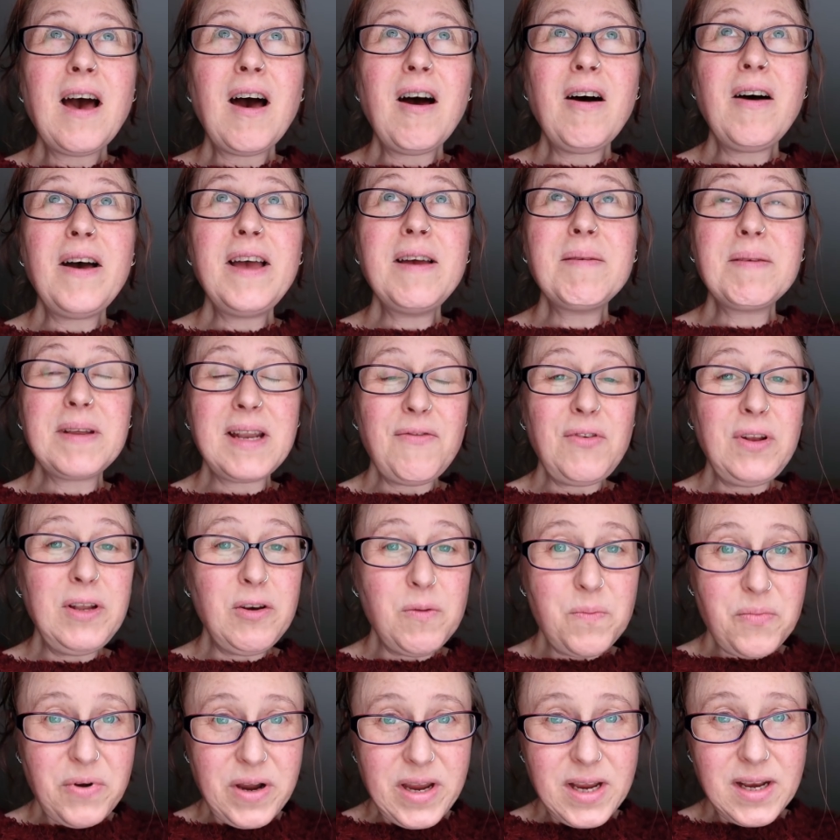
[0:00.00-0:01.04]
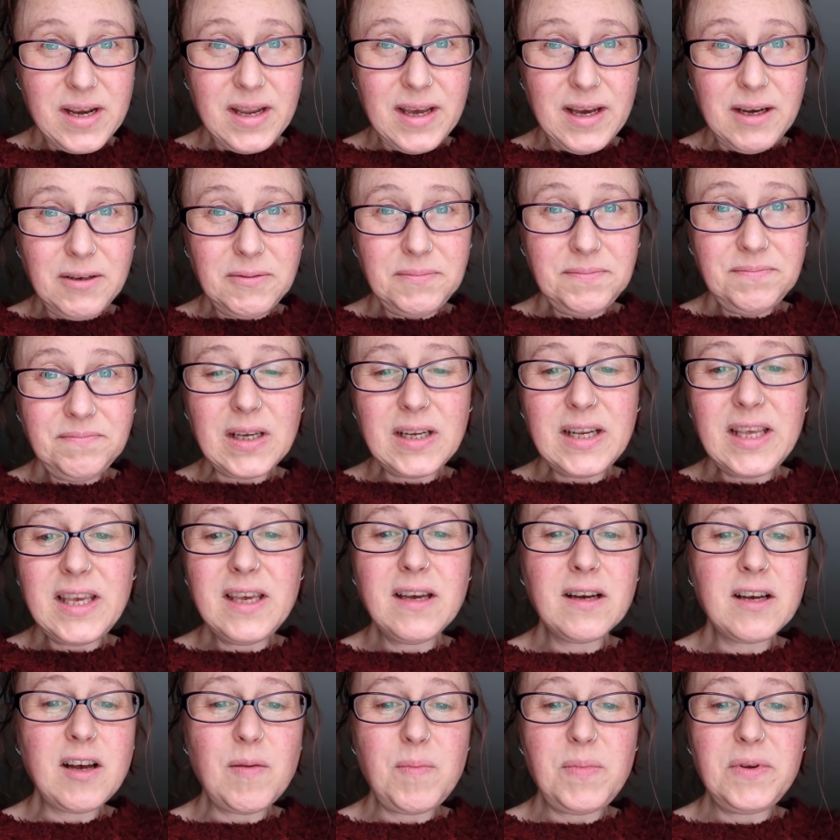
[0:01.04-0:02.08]
I'm gonna have a little break now. I'm gonna
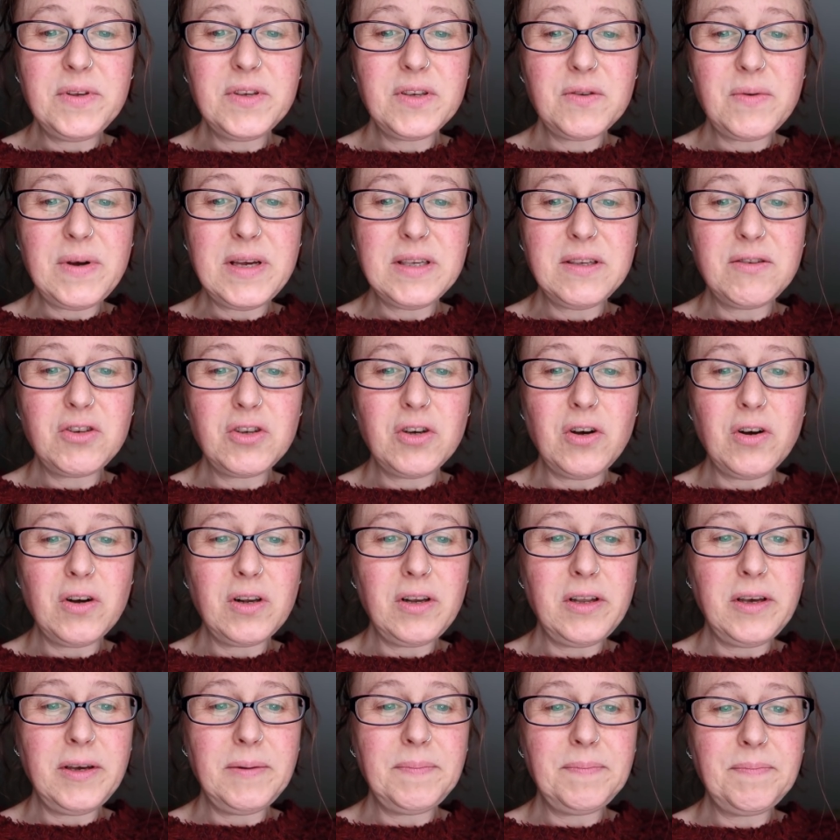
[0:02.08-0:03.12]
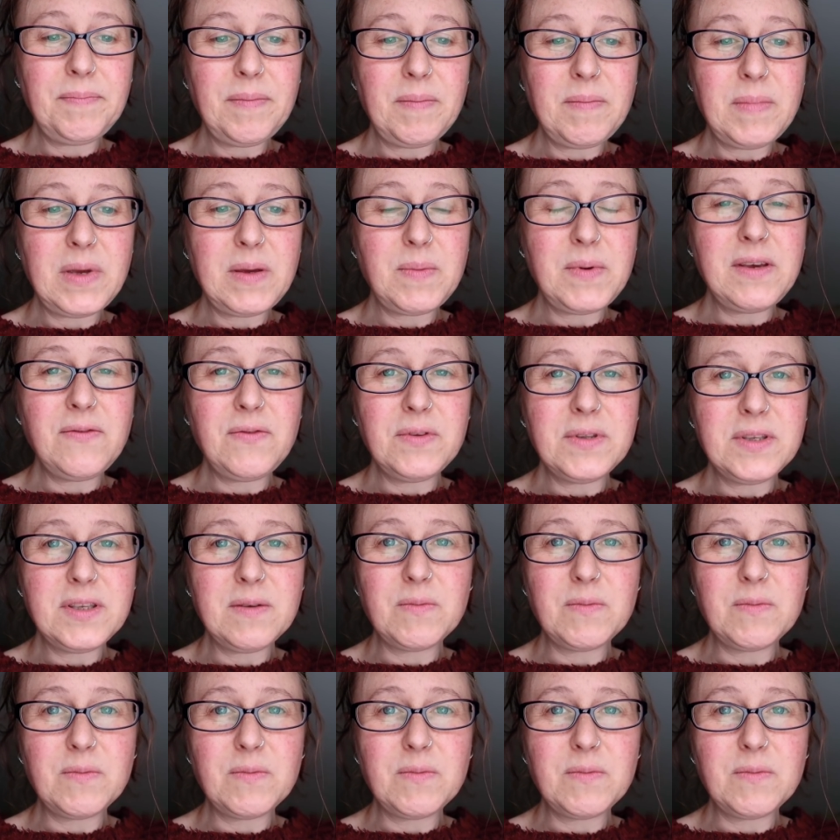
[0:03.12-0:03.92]
eat a couple of squares of chocolate, maybe even